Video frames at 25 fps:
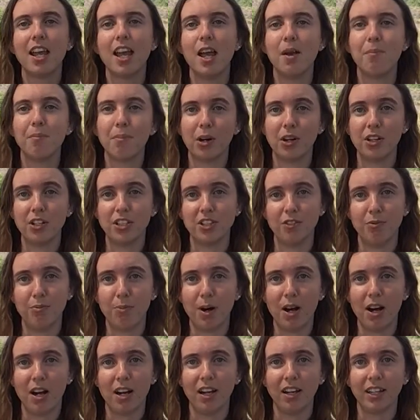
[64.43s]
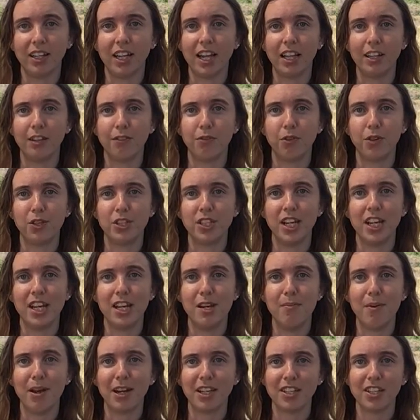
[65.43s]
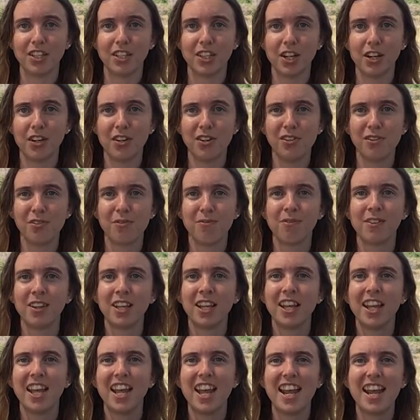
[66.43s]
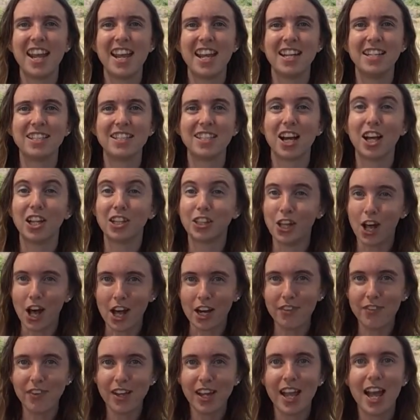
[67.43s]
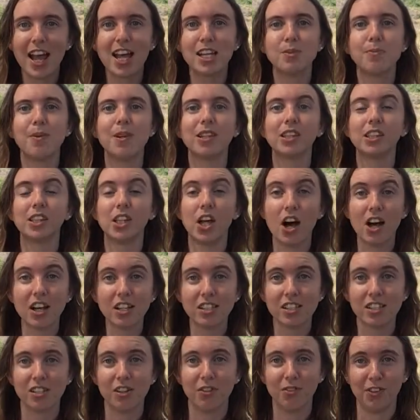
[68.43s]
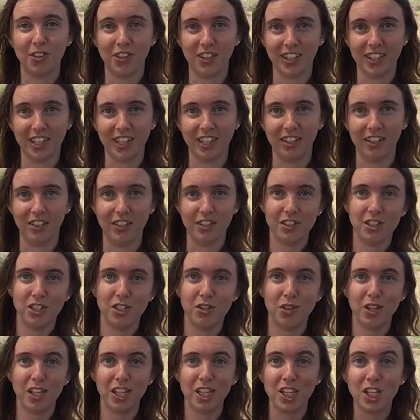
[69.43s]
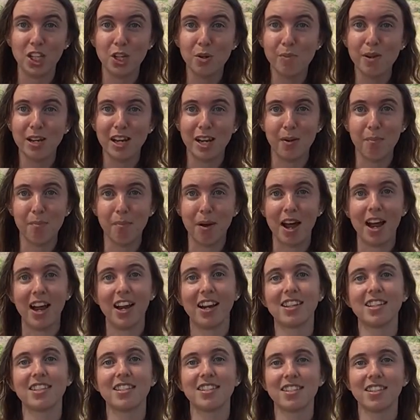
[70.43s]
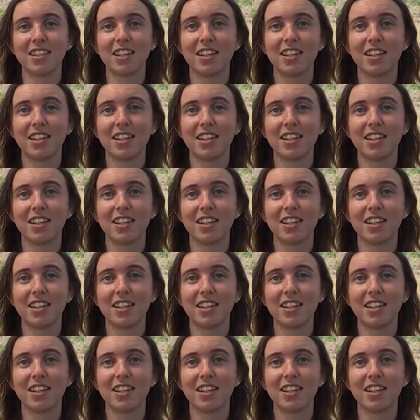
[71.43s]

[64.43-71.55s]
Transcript: and parts of Baja California in Mexico, and a lot of it has been lost over the years due to human impacts.